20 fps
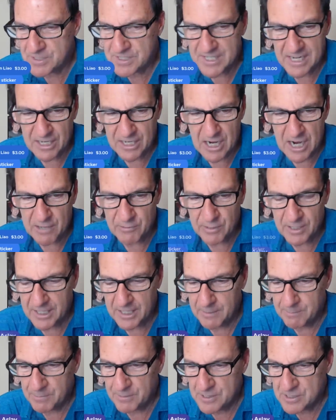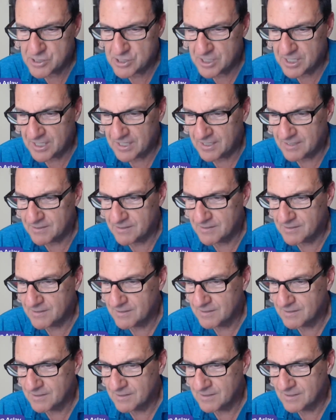sticker. I really appreciate it.
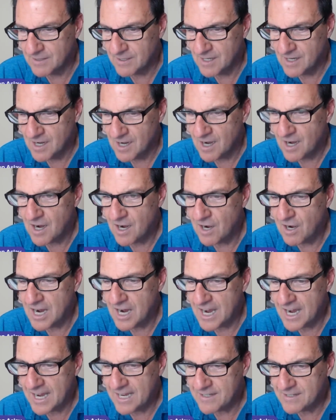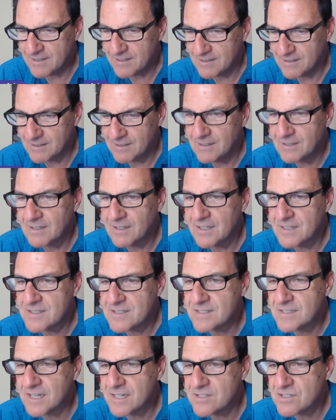All right. Let's
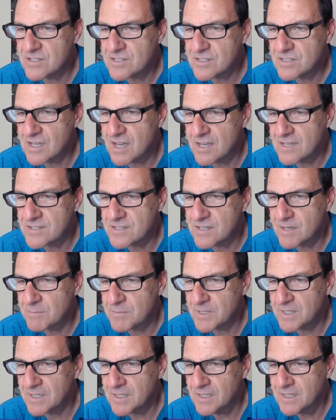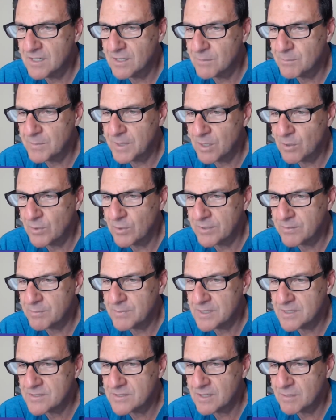see. I just saw something here. Bear with
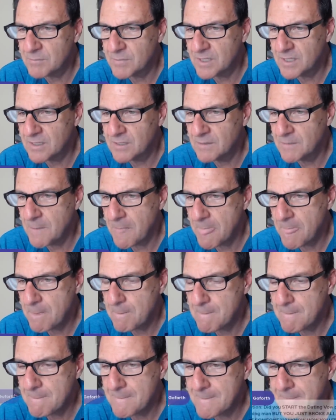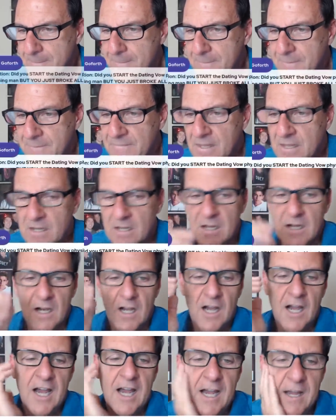me something.
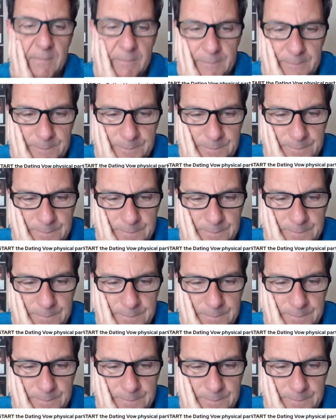Um,